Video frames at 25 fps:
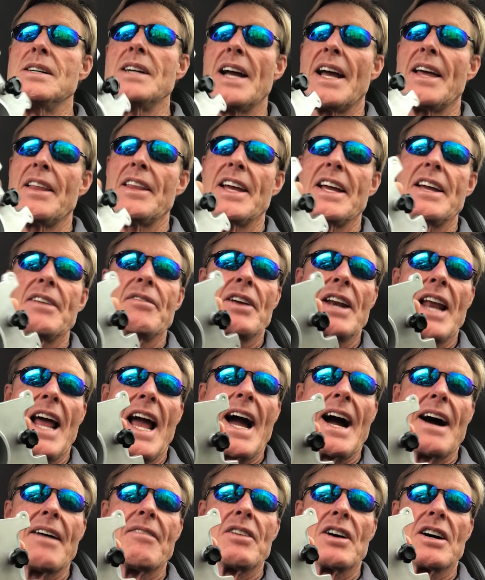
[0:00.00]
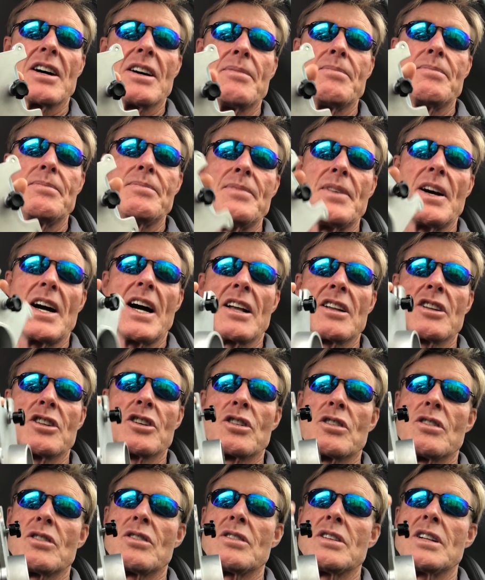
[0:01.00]
and they even have a a
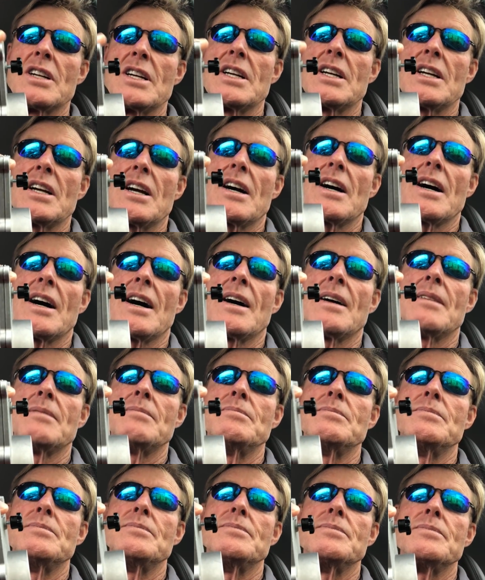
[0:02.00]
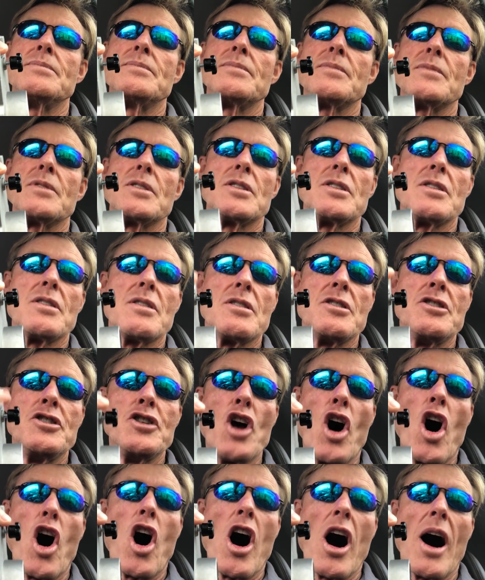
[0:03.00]
little um,
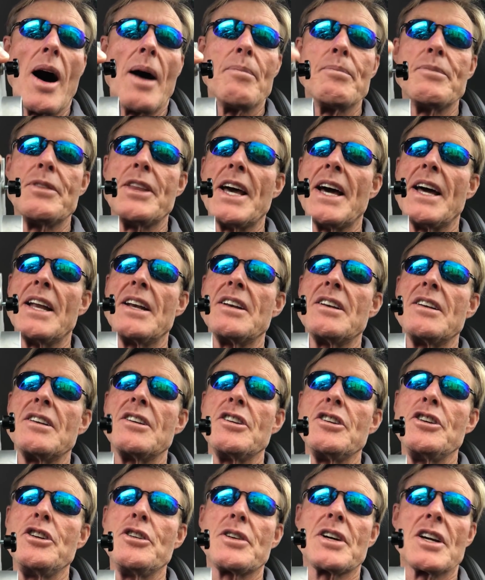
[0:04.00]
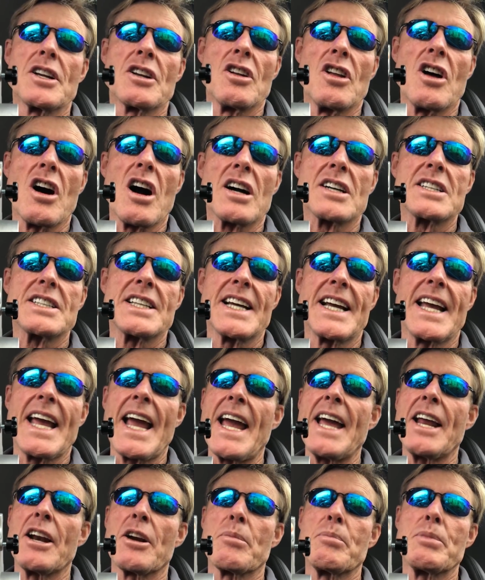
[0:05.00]
knob that you can lock the
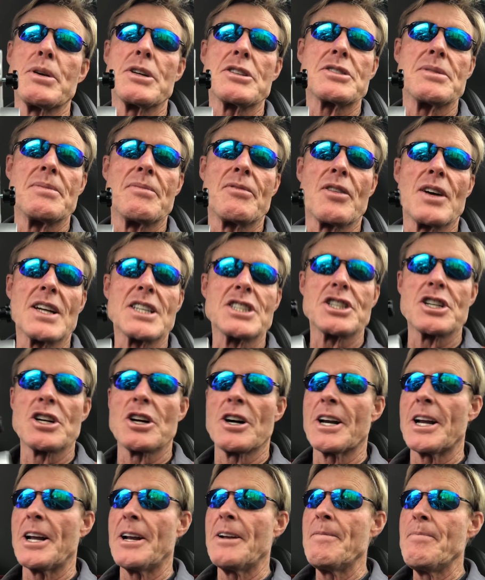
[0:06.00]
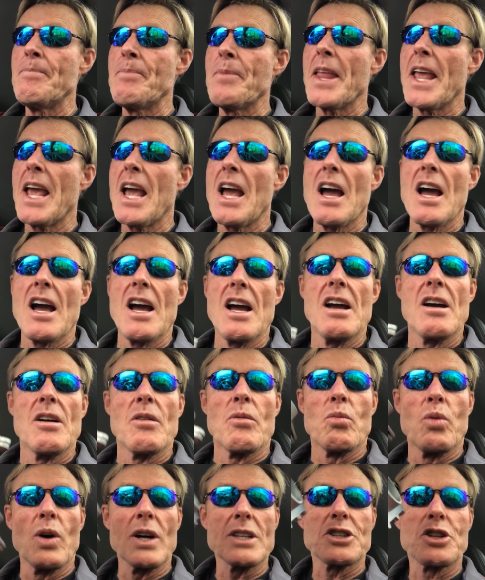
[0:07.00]
gate or put some friction on it.
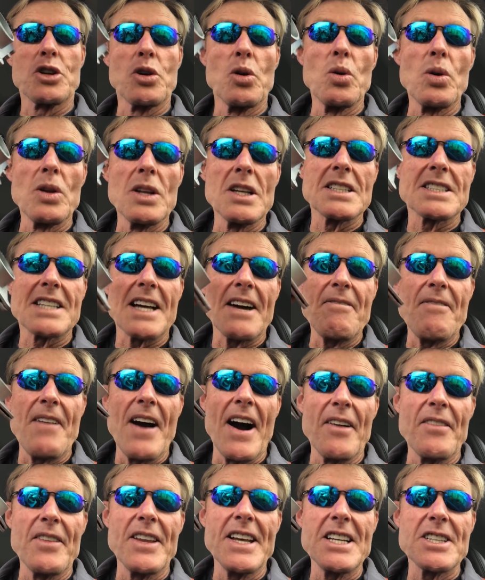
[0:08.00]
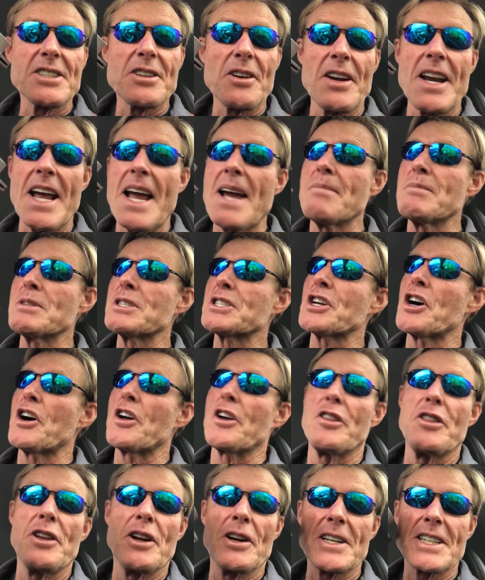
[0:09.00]
What's cool is I found these on
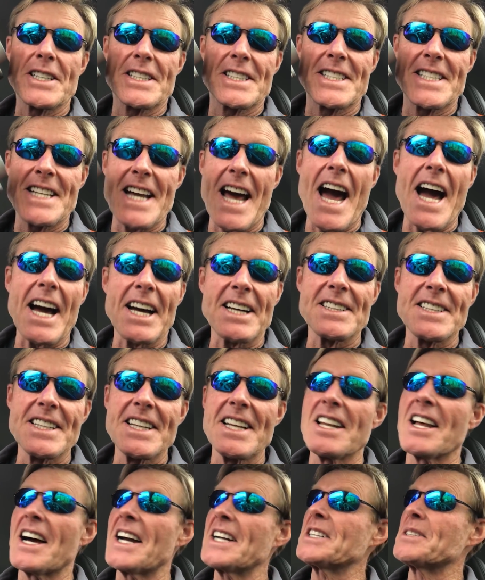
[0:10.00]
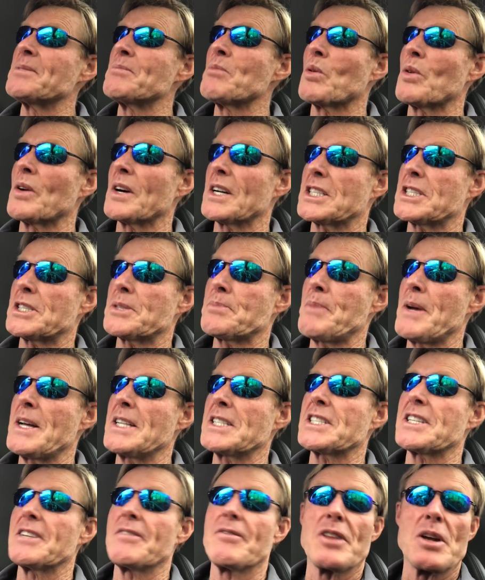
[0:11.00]
Amazon and they're exactly like the more
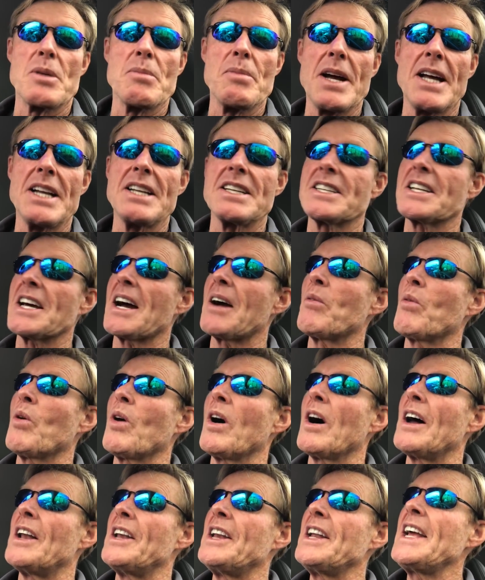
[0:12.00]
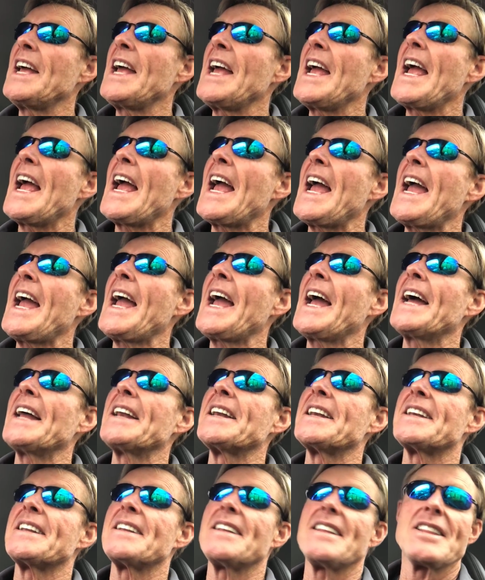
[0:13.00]
expensive. They're made in Taiwan
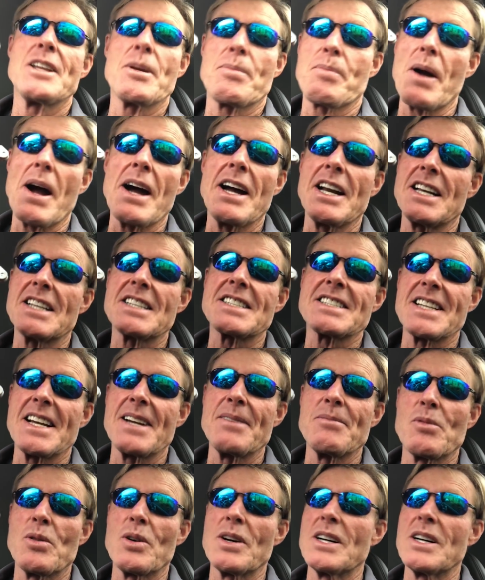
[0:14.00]
and they're probably the same